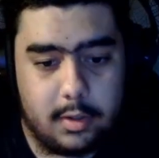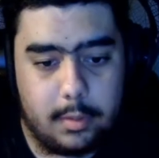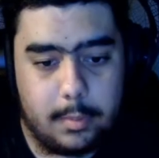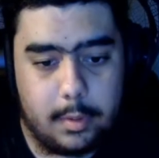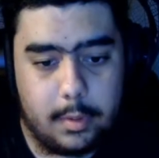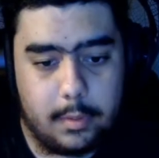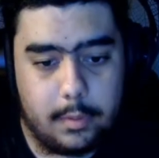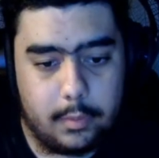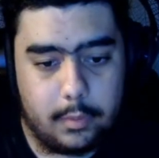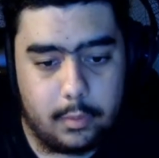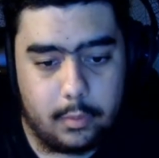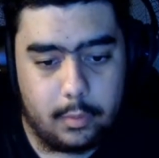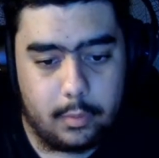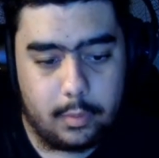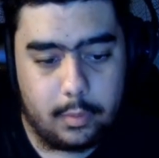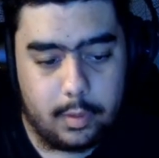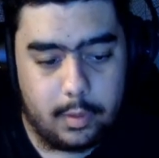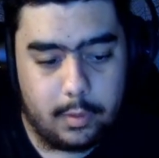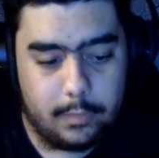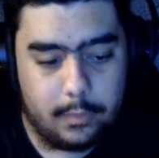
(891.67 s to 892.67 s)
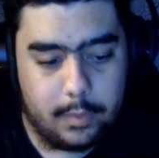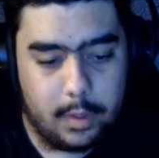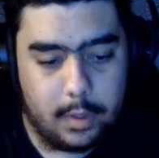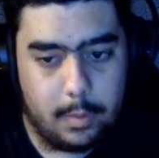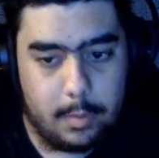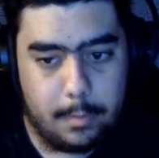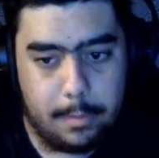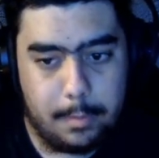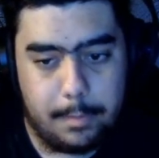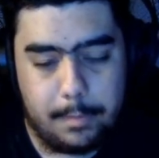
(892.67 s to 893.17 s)
my inventory of the
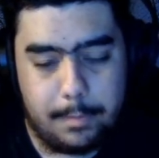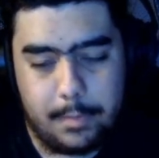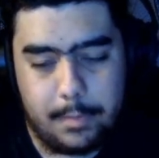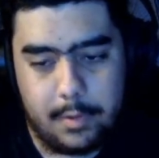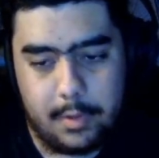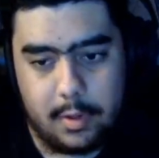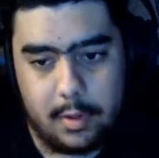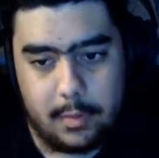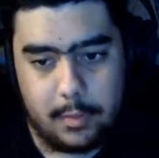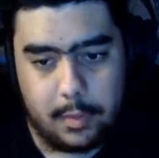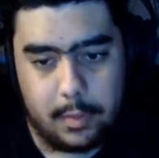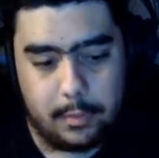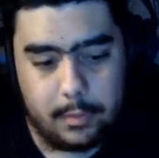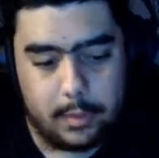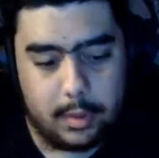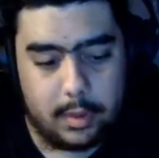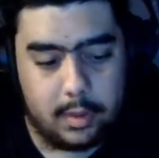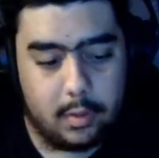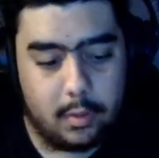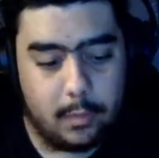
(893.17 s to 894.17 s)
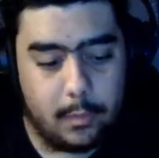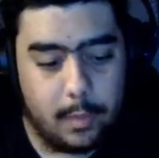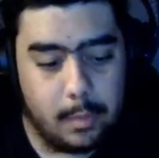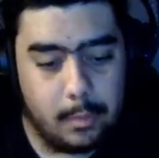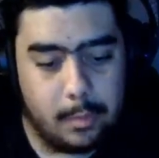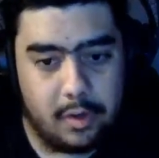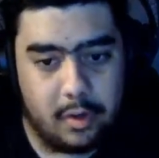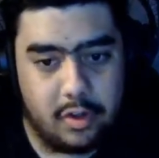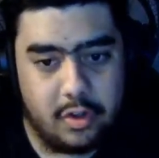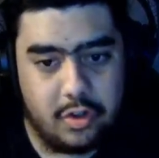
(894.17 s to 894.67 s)
stuff and everything. So if I
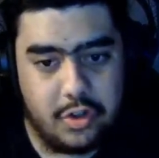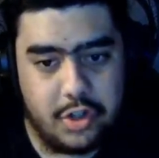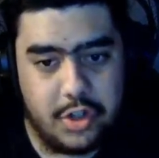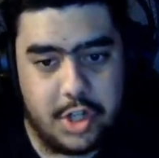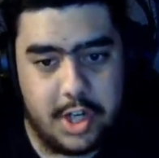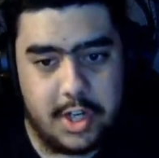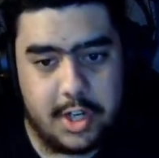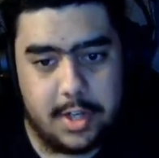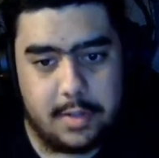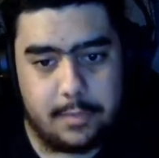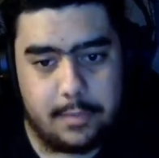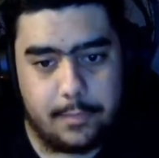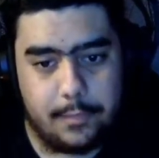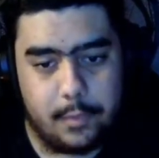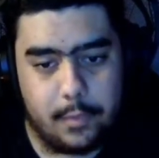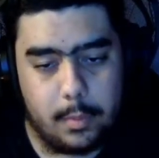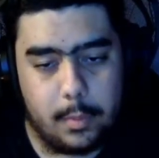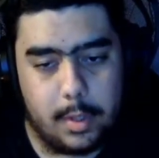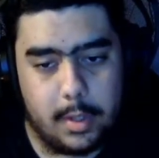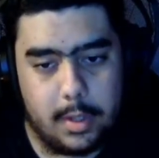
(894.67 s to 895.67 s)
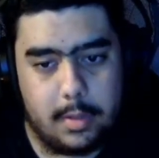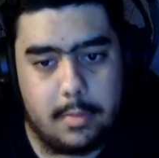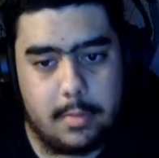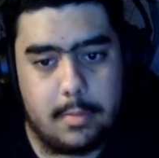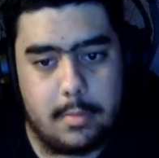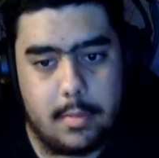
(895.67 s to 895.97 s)
press J for me,